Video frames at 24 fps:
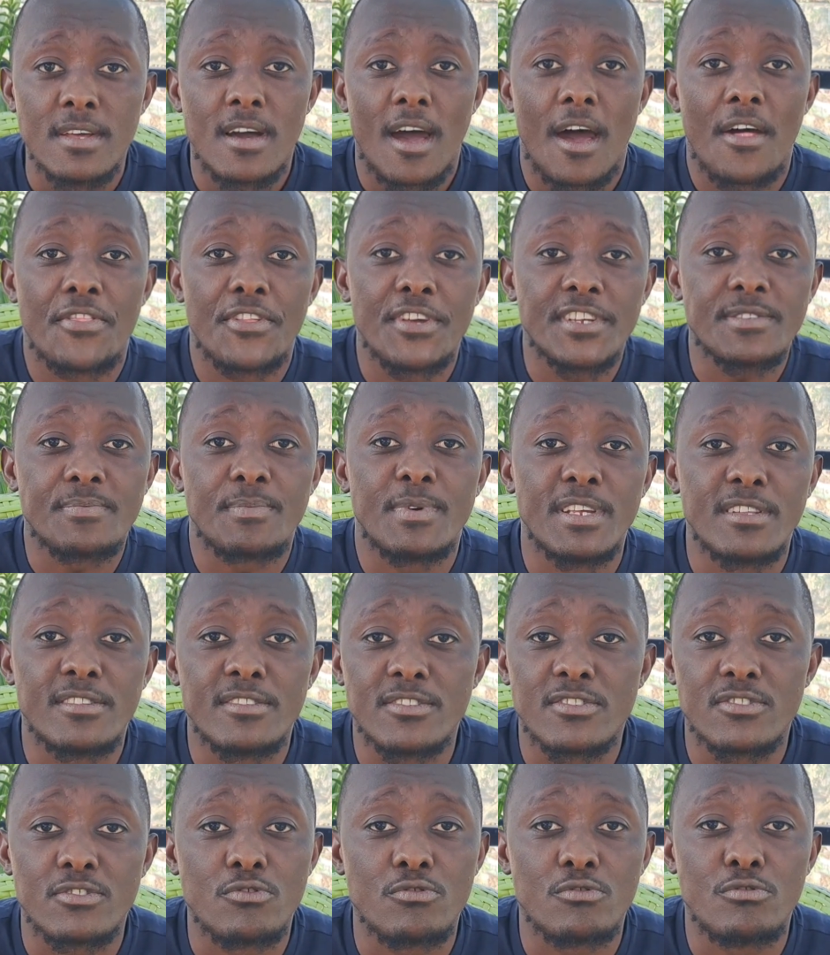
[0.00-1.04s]
And this
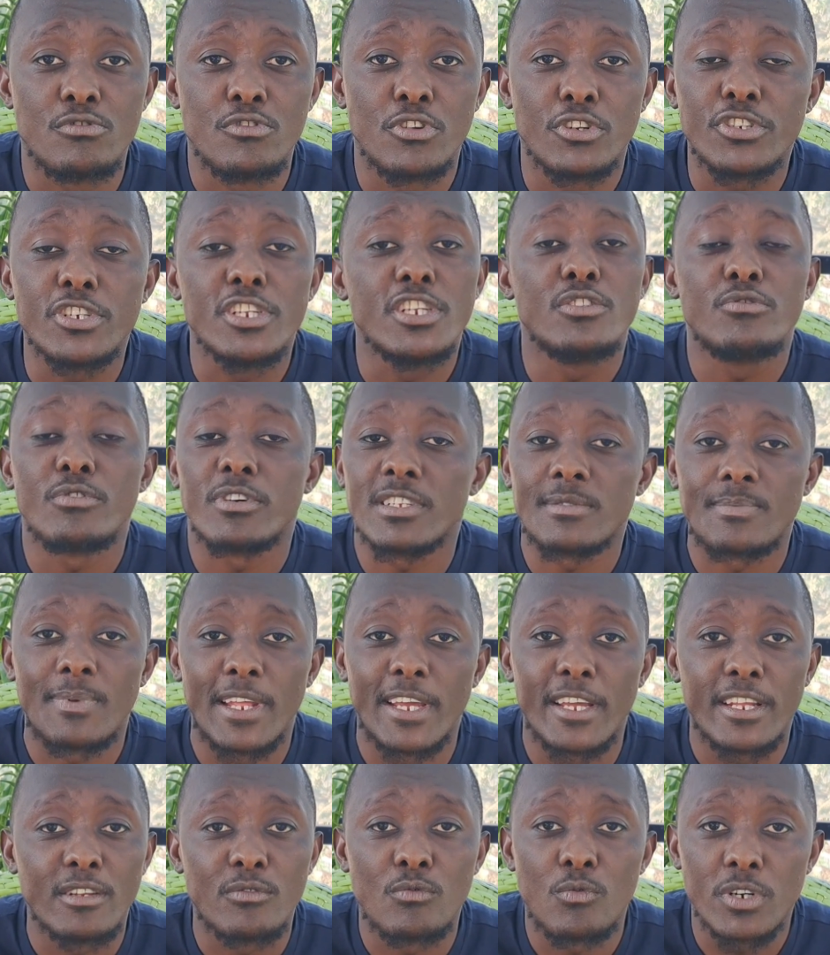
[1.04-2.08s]
means you do not need to
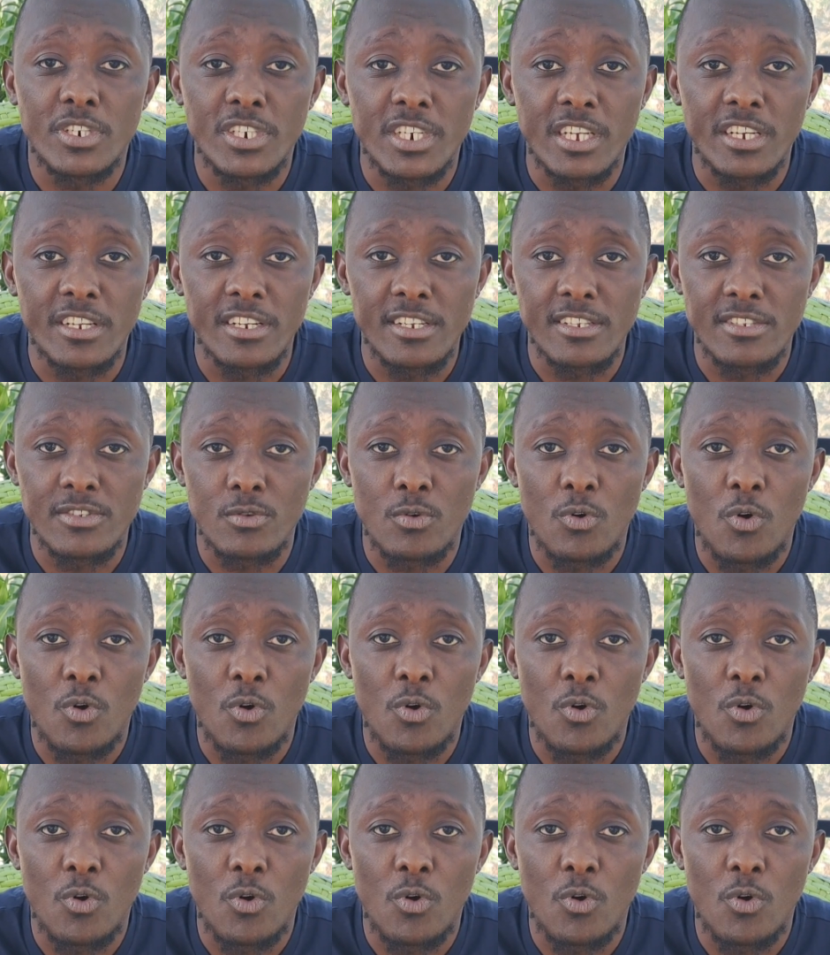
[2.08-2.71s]
explain what degrees you